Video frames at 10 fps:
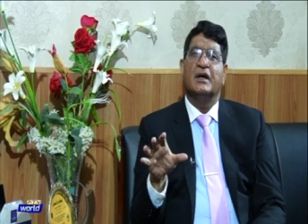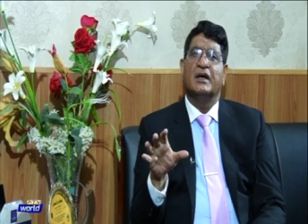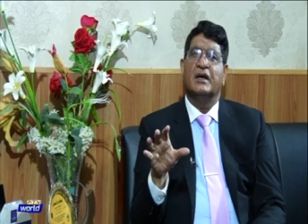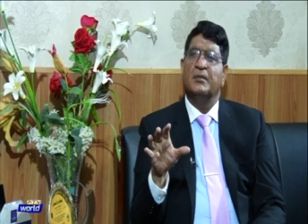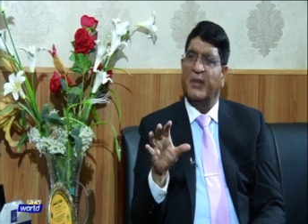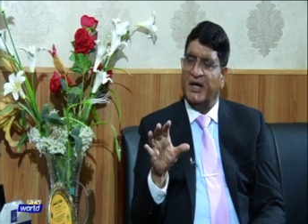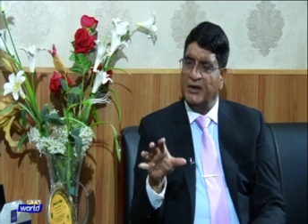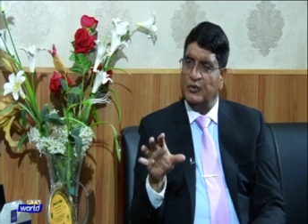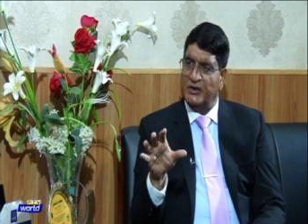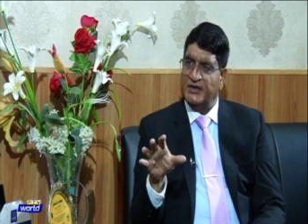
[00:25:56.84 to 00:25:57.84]
in May
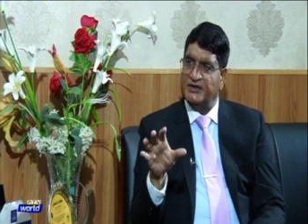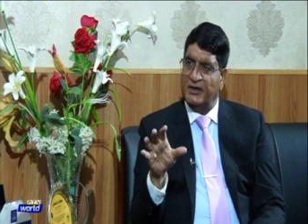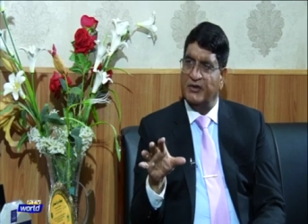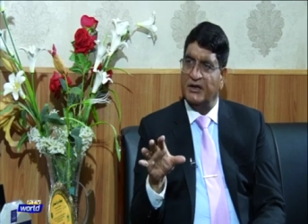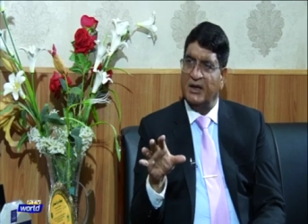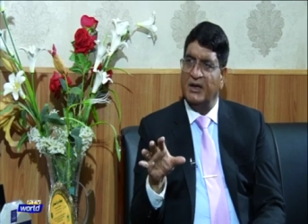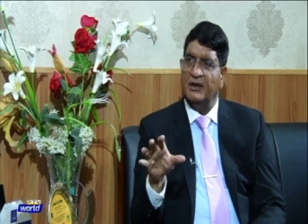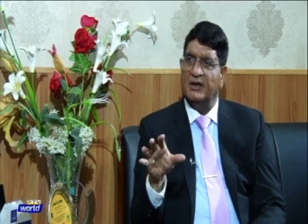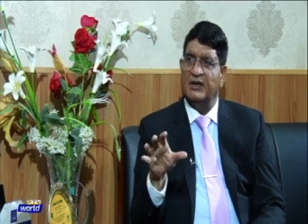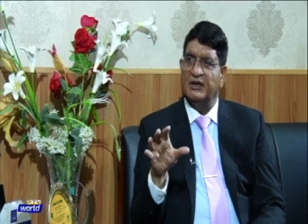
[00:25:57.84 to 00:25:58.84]

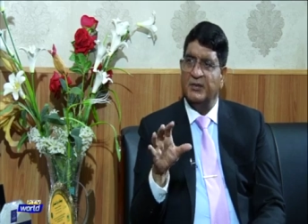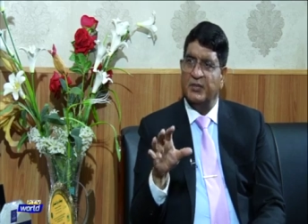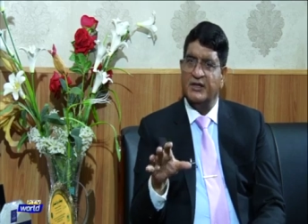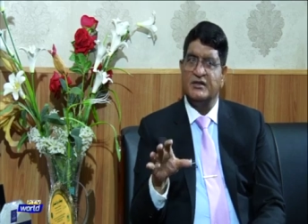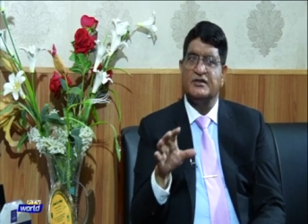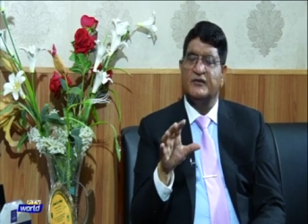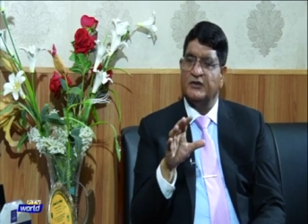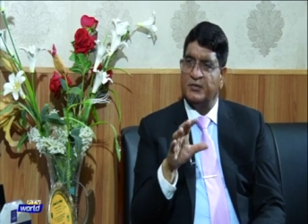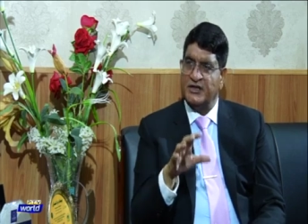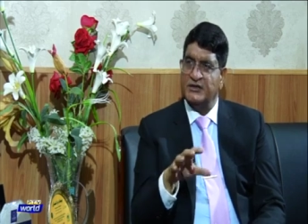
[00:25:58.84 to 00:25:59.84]
2017 in the presence of the
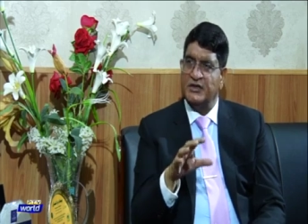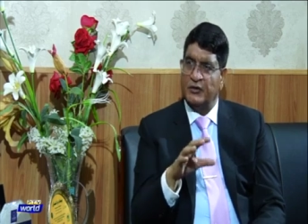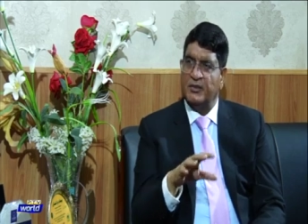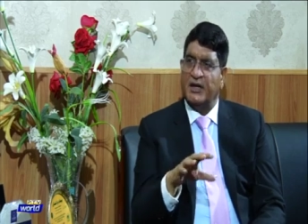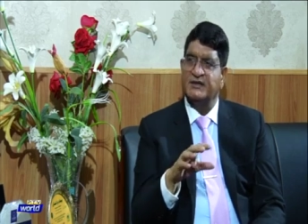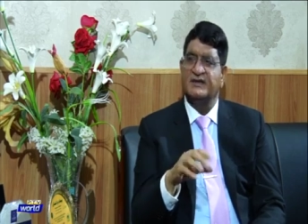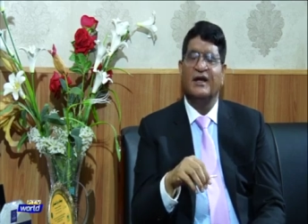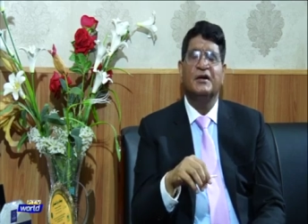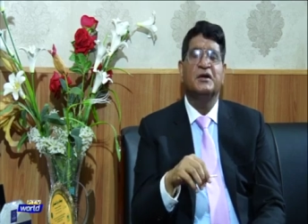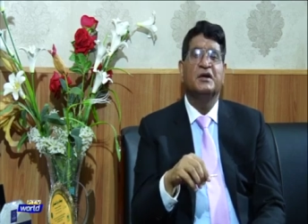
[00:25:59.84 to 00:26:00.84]
President of Pakistan.